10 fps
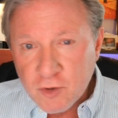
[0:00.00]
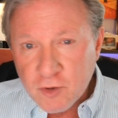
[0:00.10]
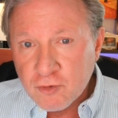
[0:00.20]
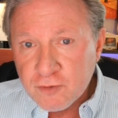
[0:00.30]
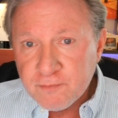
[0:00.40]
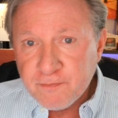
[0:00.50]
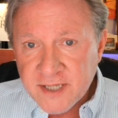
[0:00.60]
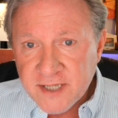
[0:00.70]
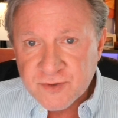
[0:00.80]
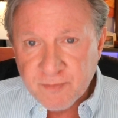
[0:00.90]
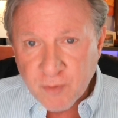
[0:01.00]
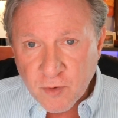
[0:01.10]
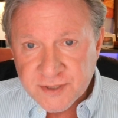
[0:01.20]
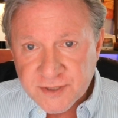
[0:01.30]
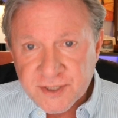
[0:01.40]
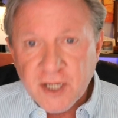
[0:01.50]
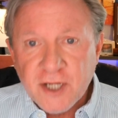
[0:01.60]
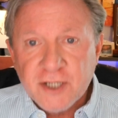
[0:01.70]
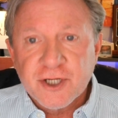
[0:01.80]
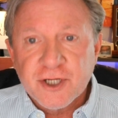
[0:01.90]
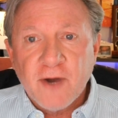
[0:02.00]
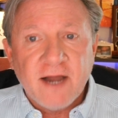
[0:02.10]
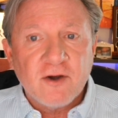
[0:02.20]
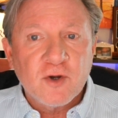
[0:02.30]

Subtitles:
Group pace reports show how